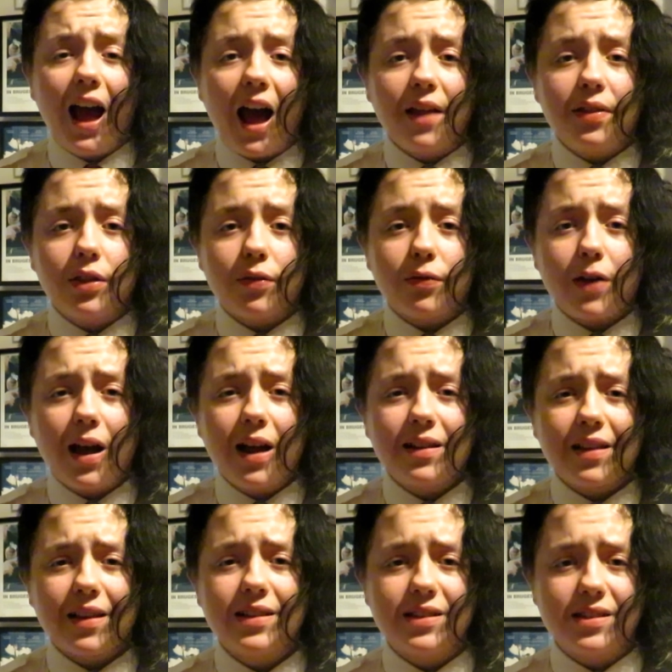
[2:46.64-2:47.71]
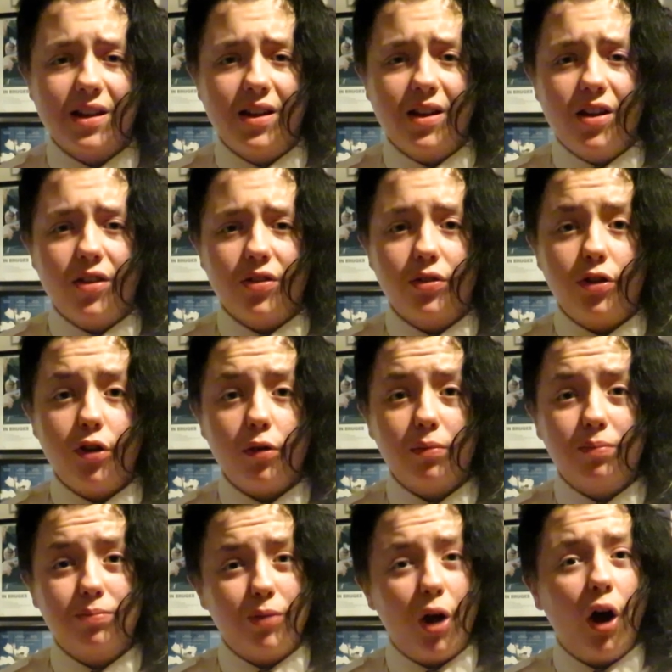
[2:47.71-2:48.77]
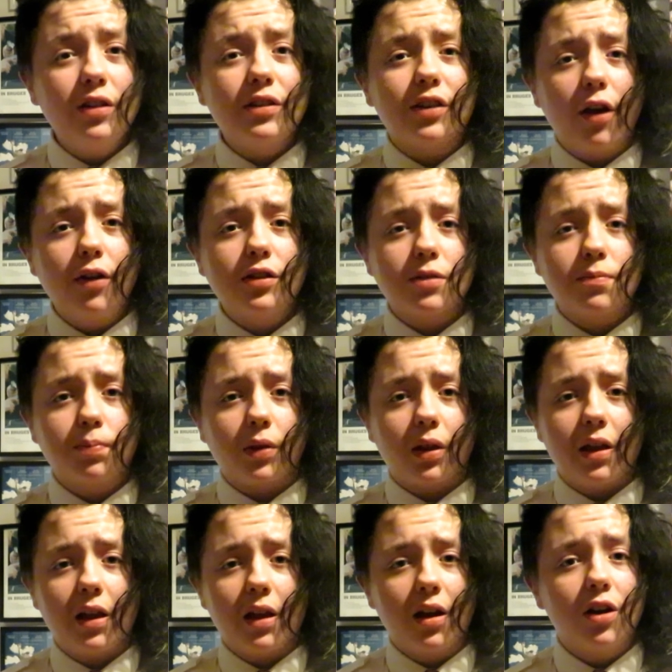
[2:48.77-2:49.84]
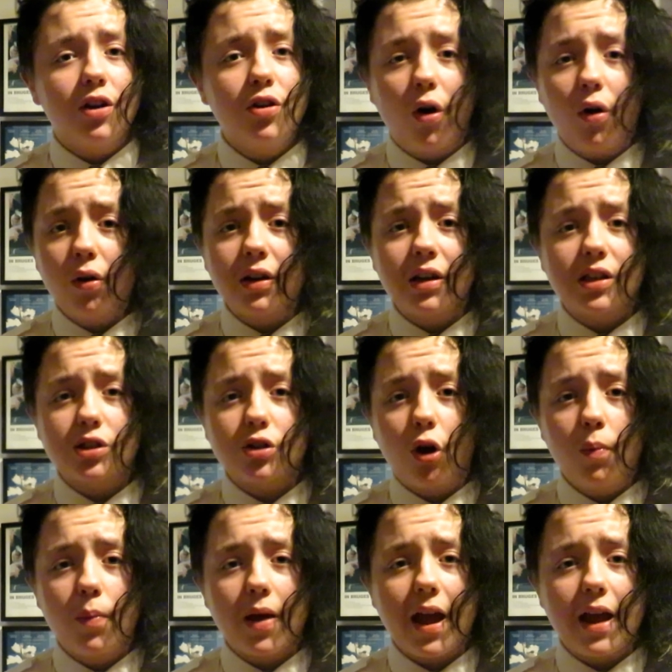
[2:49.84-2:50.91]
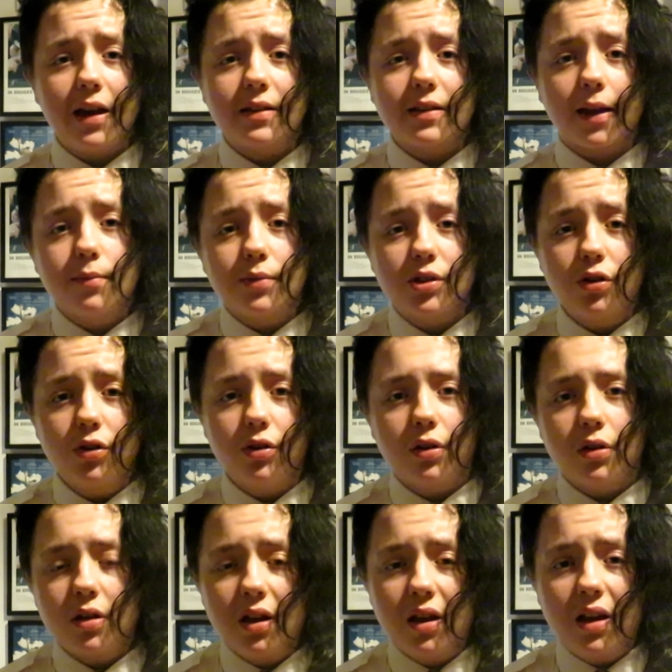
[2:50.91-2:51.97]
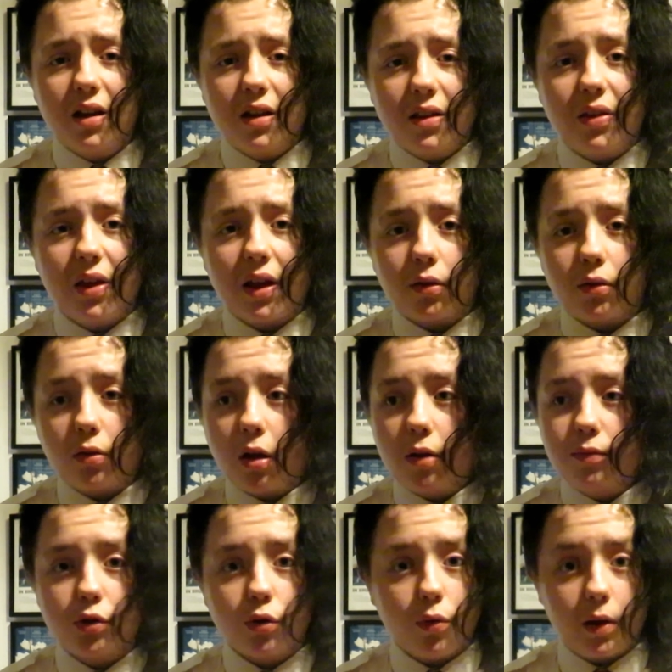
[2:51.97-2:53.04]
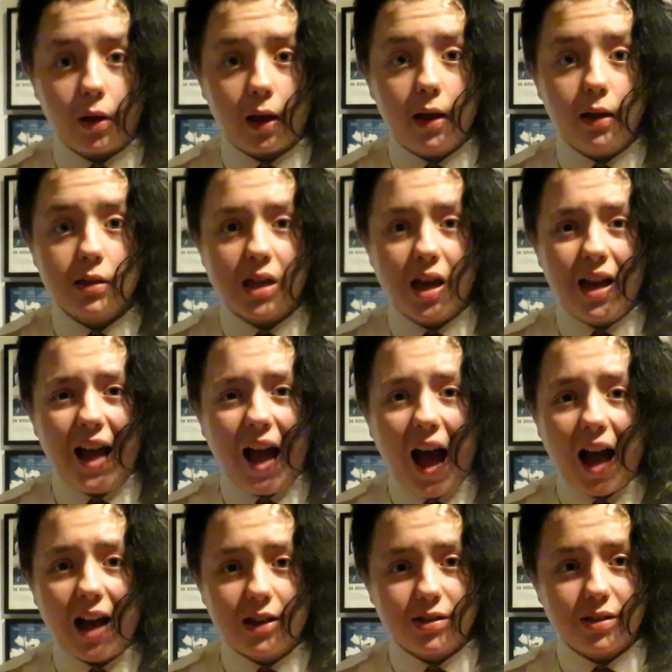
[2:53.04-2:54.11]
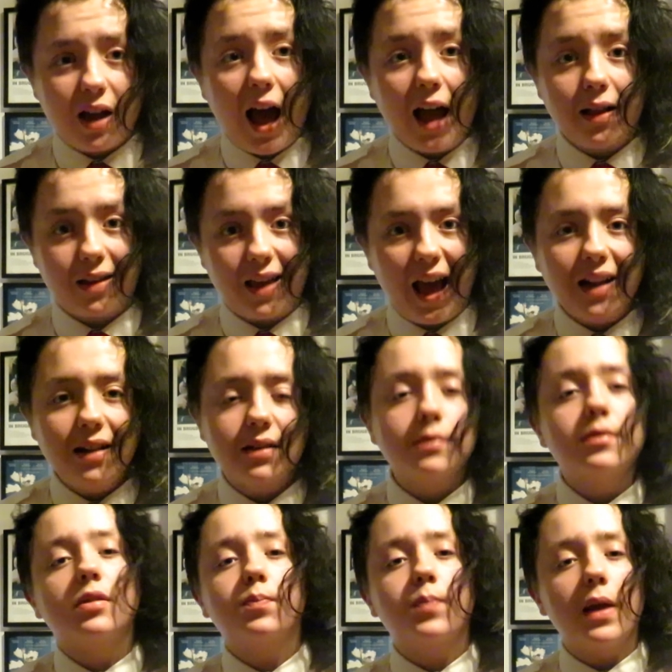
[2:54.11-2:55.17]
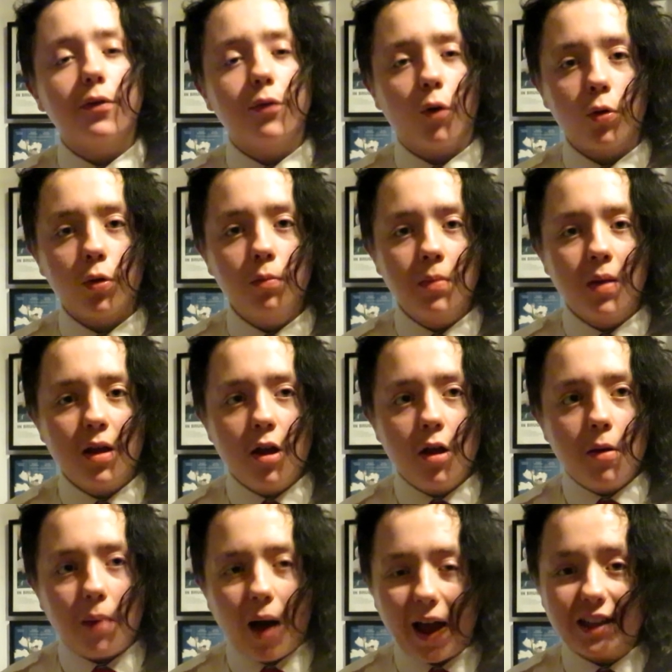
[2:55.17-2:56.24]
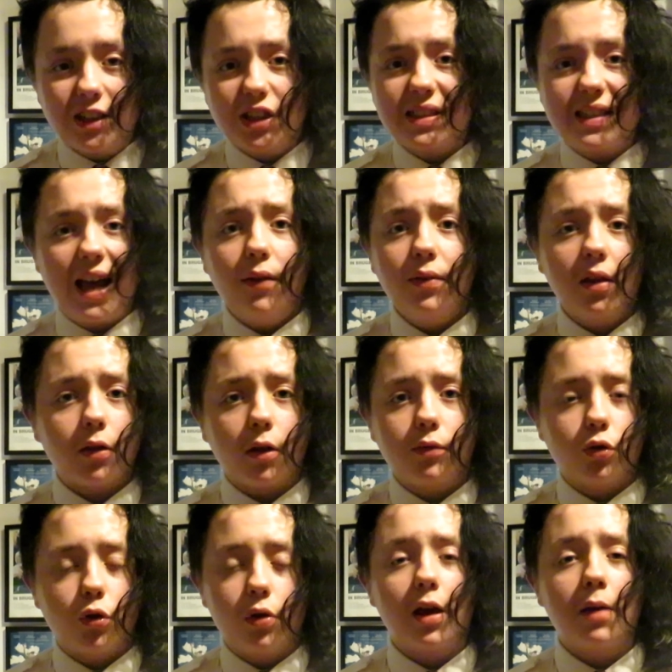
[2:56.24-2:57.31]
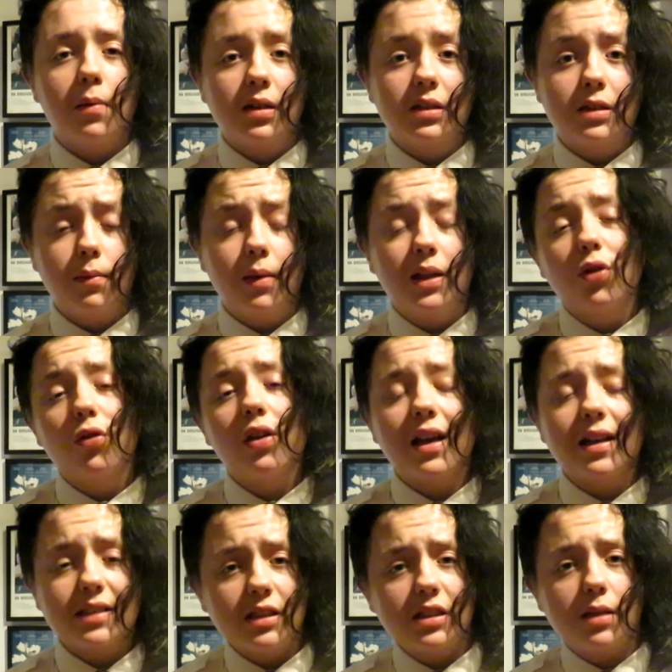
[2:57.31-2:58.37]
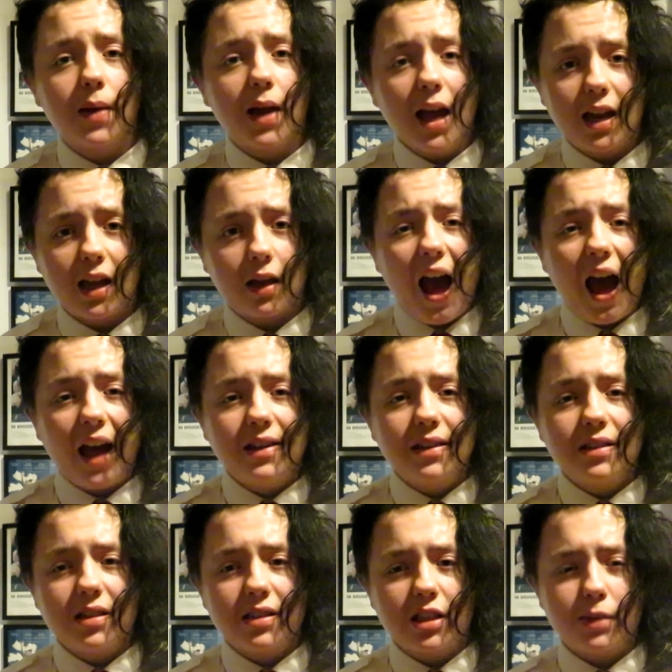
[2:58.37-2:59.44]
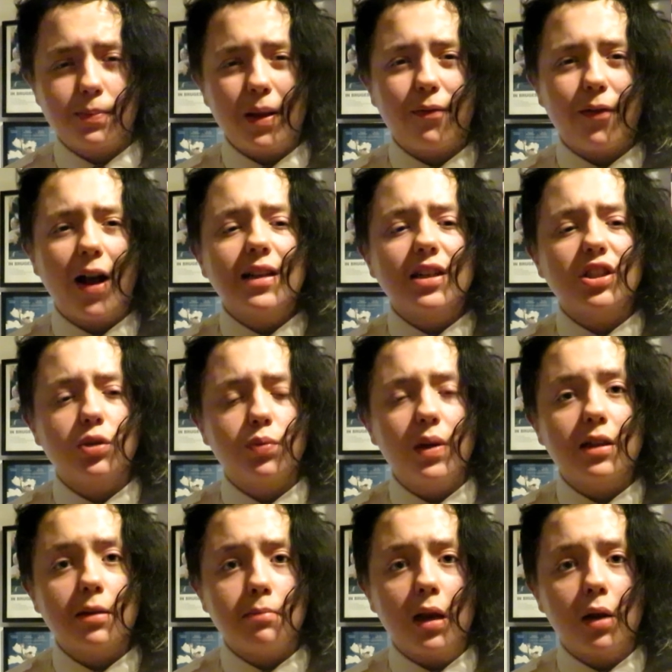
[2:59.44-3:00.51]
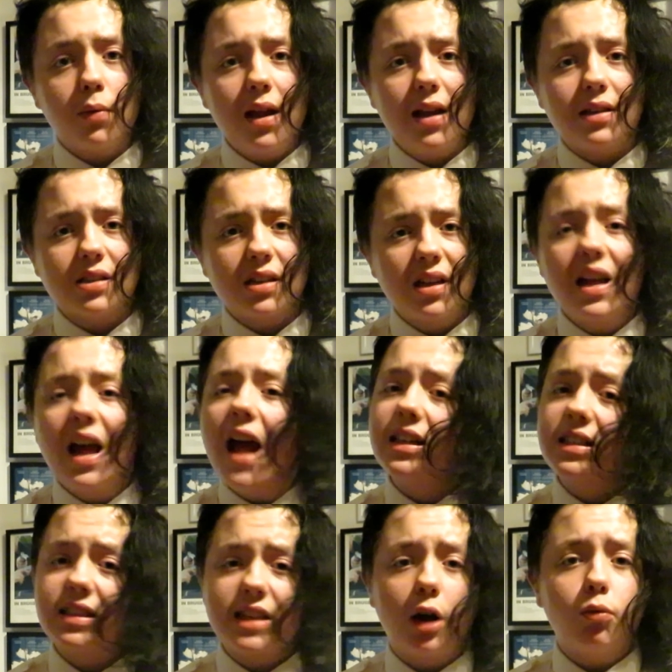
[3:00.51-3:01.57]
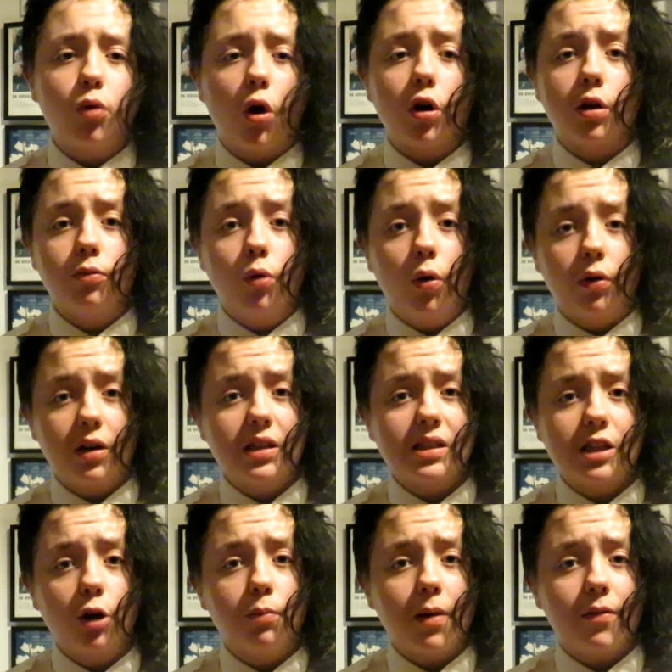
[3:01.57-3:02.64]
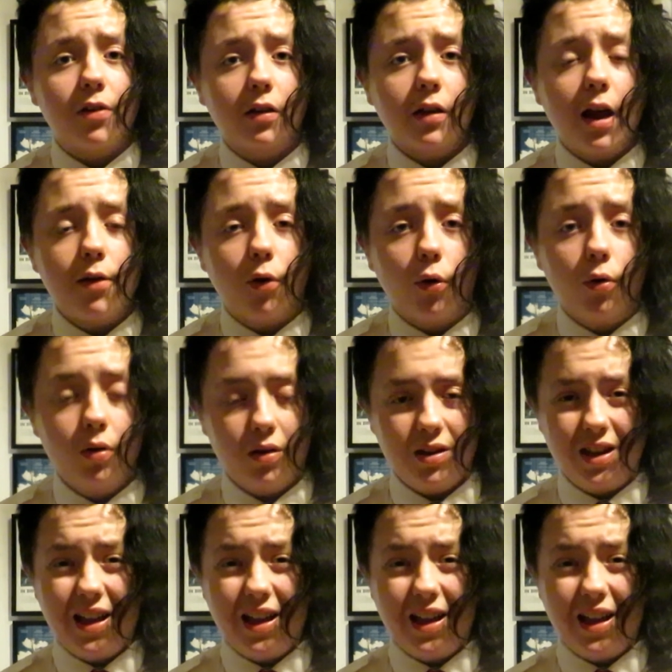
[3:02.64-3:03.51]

And the fact is, they're undoubtedly not going to stop it anytime soon. They love doing it, as I can't speak for them, but I can just tell they love doing it because they've been doing it since the beginning. And despite the fact that it's tweaked in many ways, it's still rock and roll and it's still Biffy Clyro.